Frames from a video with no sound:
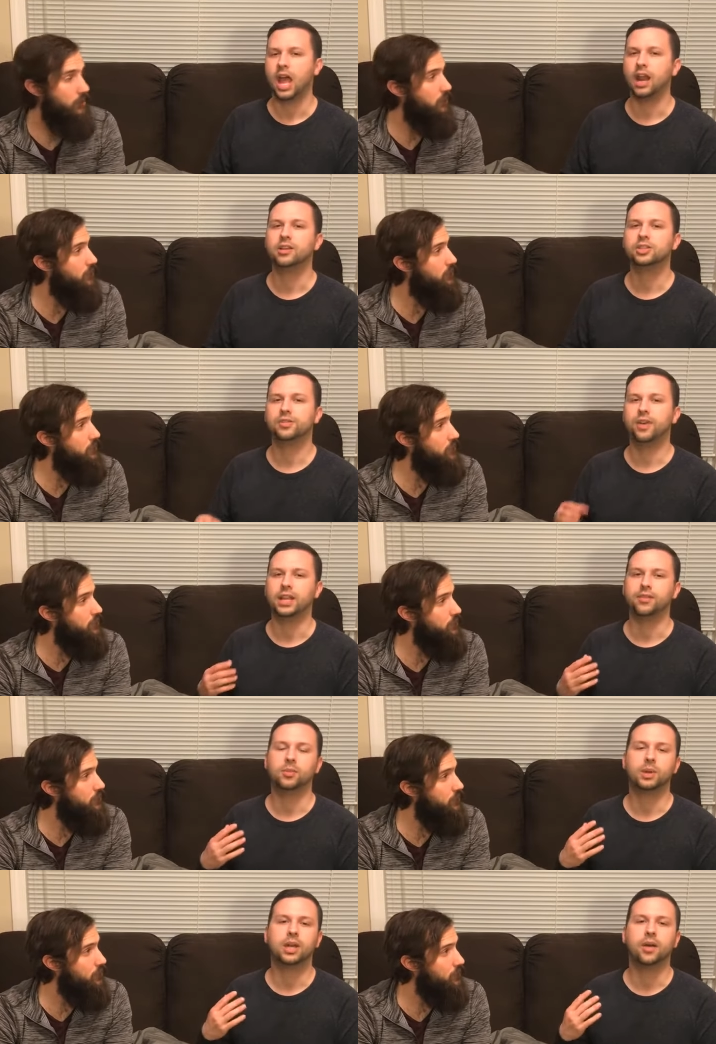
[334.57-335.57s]
Speaker 1: And I also find that
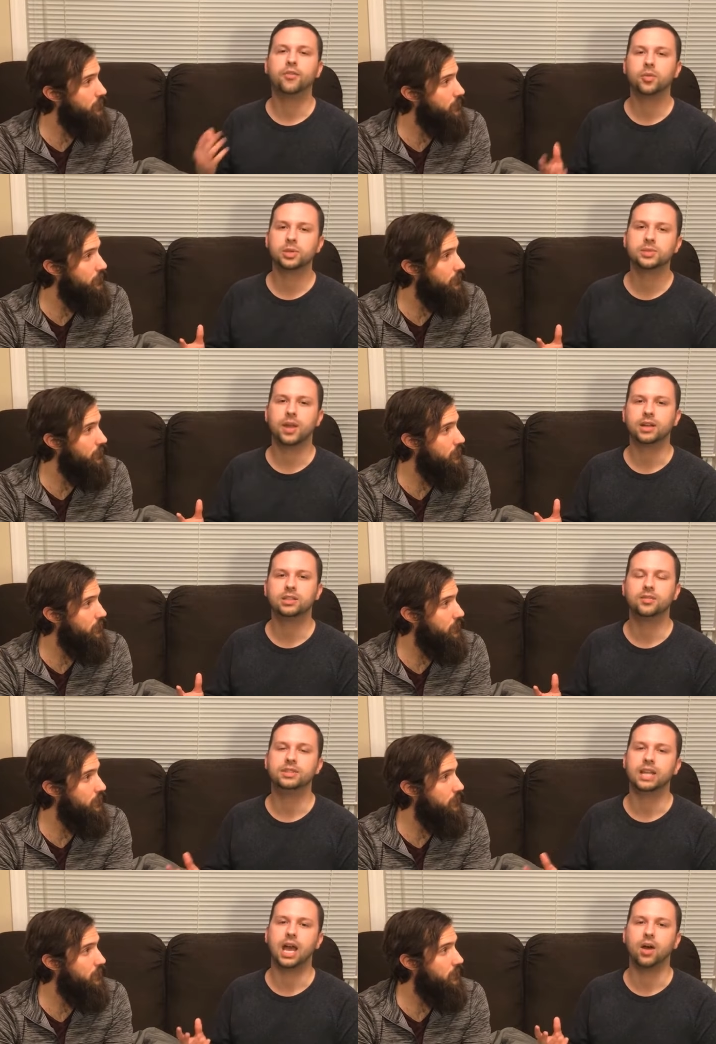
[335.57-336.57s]
from a comfort
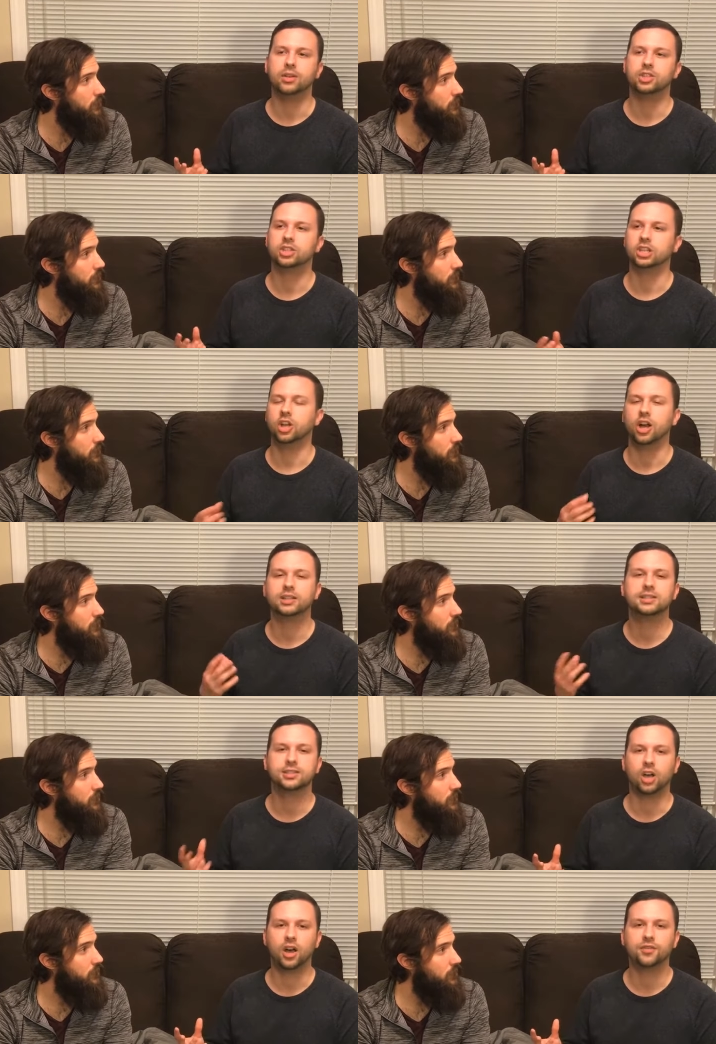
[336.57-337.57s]
perspective, down is just a lot
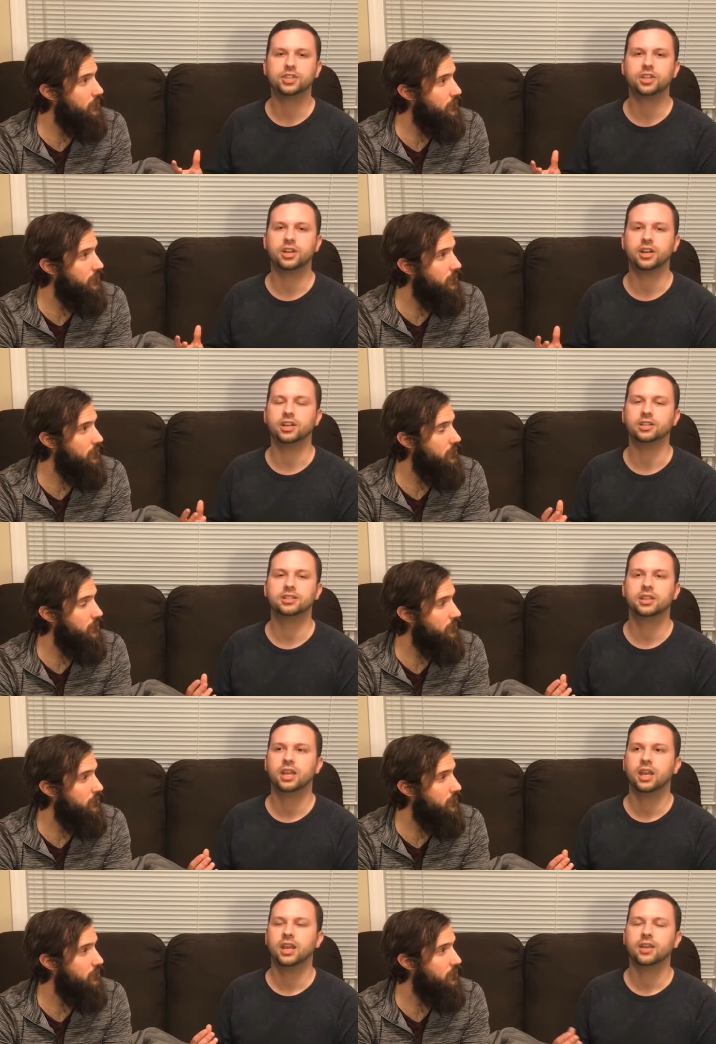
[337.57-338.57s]
softer and it just
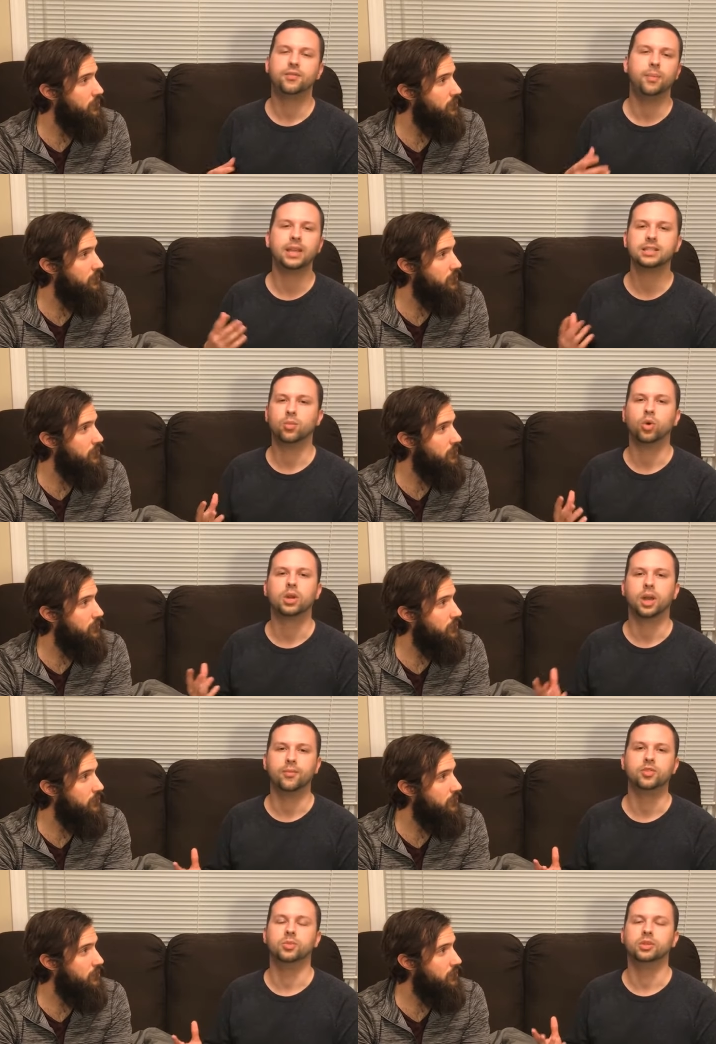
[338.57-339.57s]
makes it more
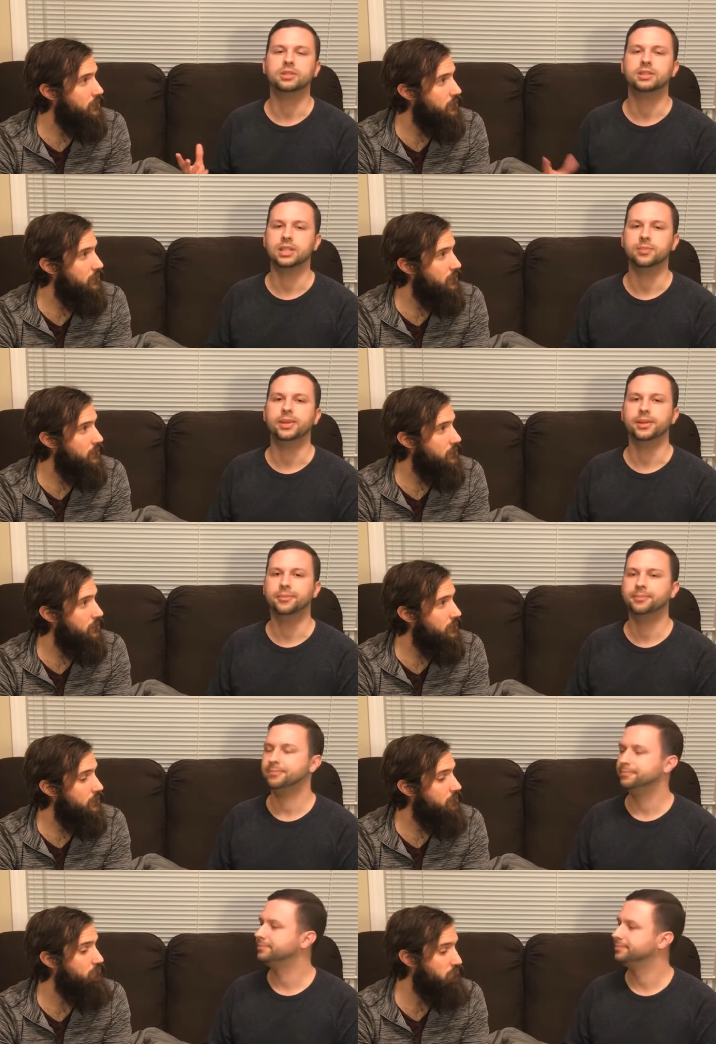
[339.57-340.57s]
comfortable to sleep
Speaker 2: in.
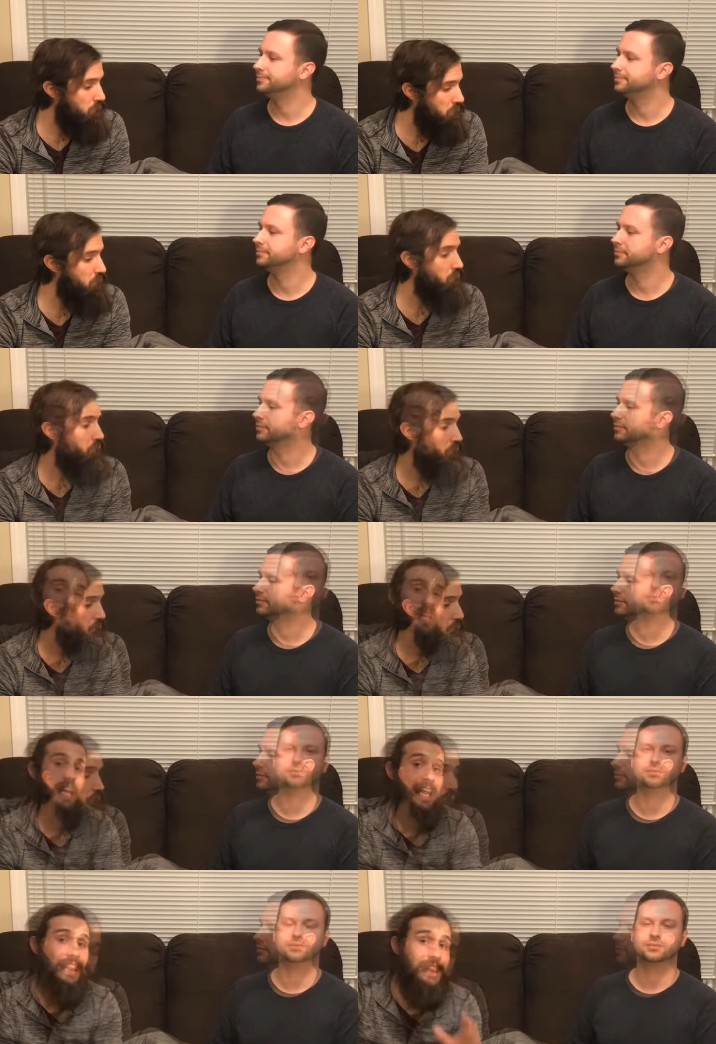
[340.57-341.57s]

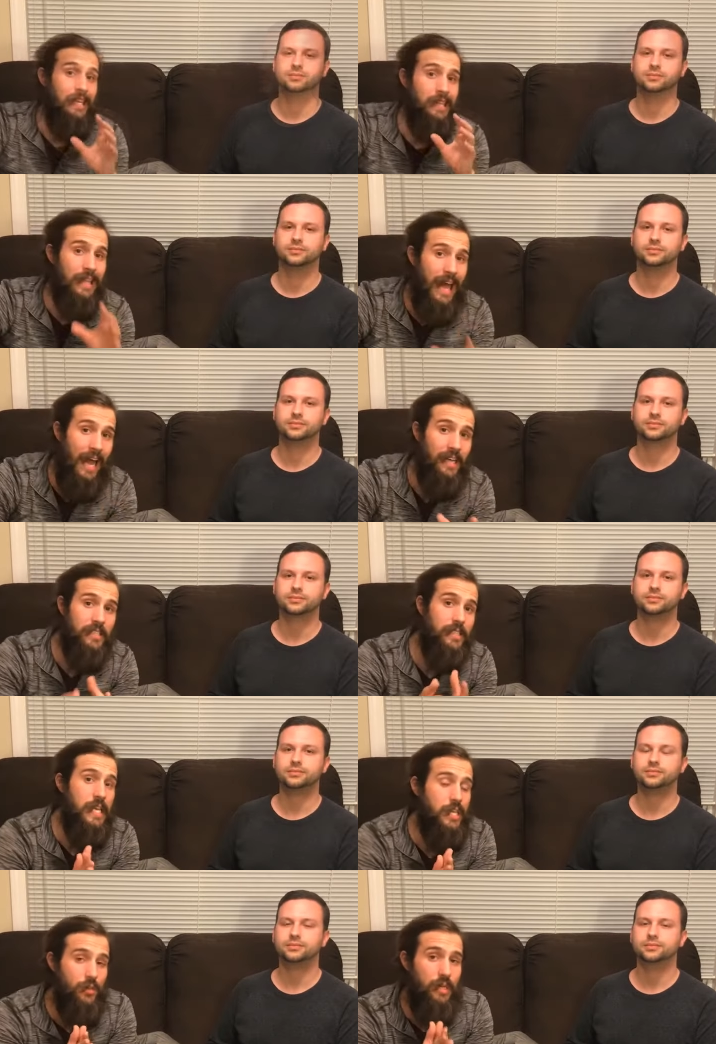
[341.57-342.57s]
The last
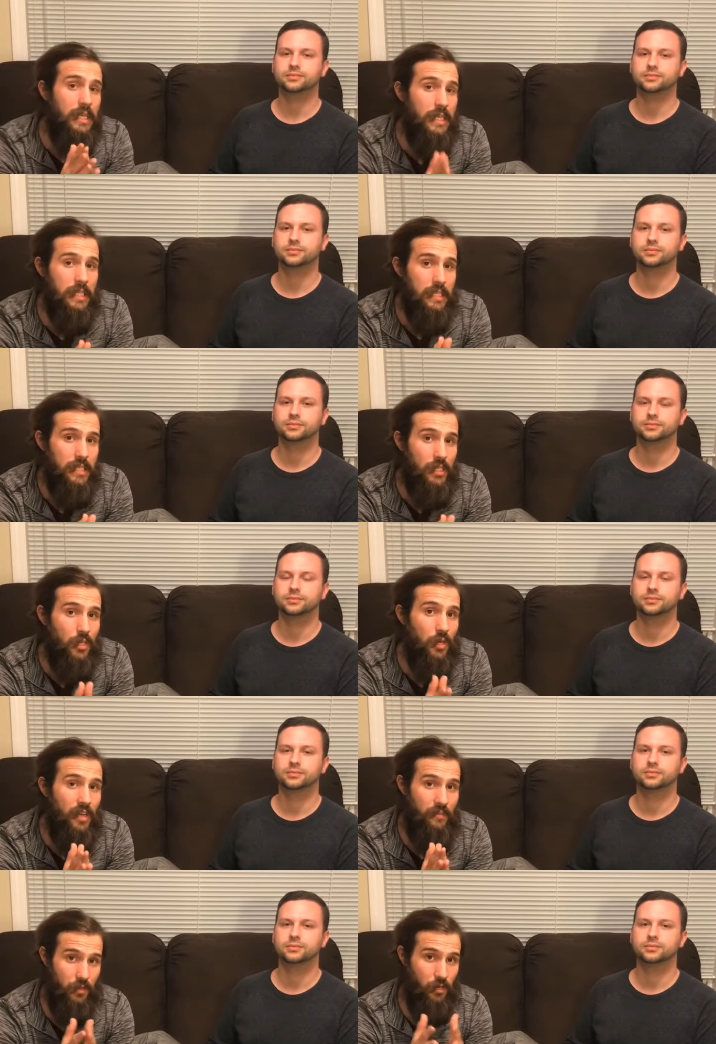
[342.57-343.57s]
thing you need to
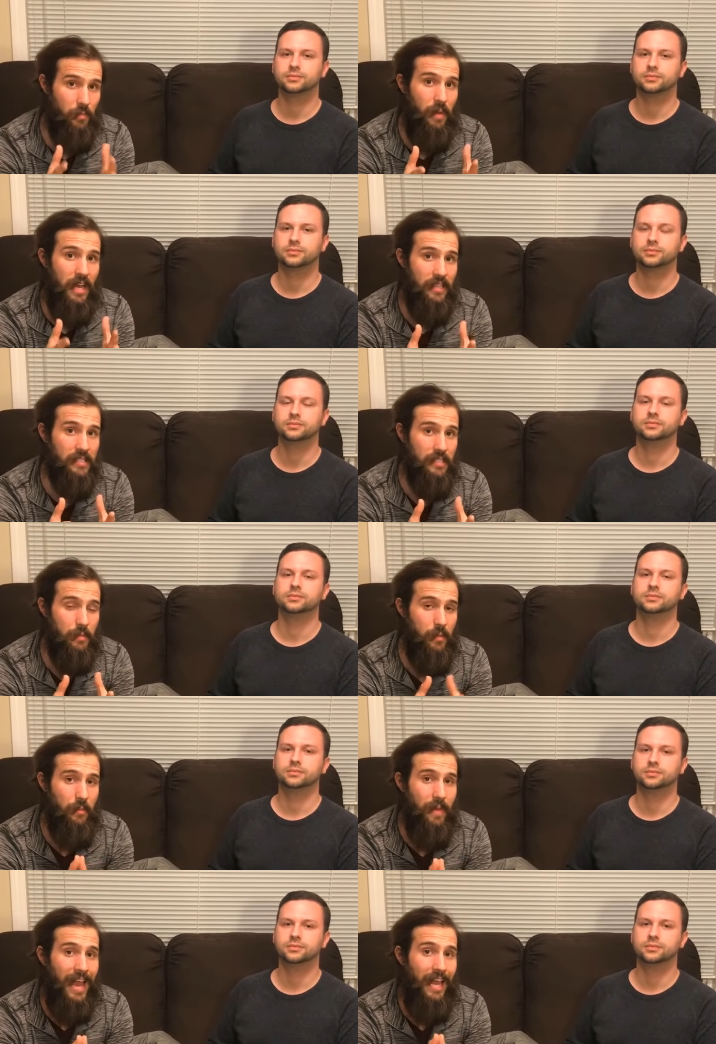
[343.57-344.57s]
consider if you're going to buy this
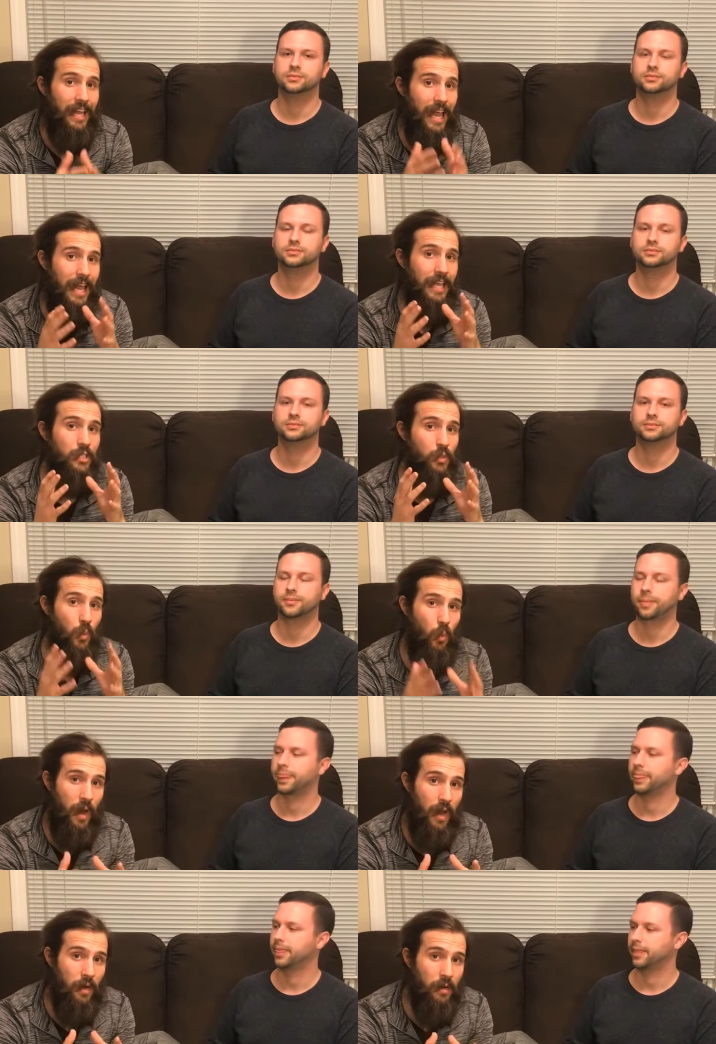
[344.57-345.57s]
sleeping bag is
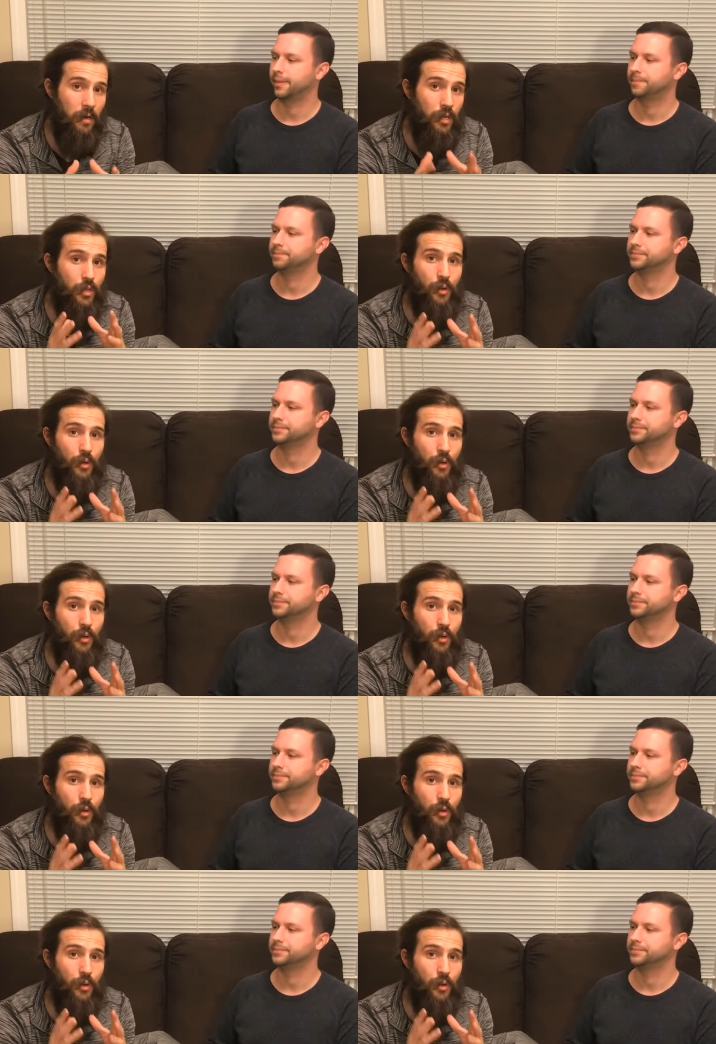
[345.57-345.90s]
where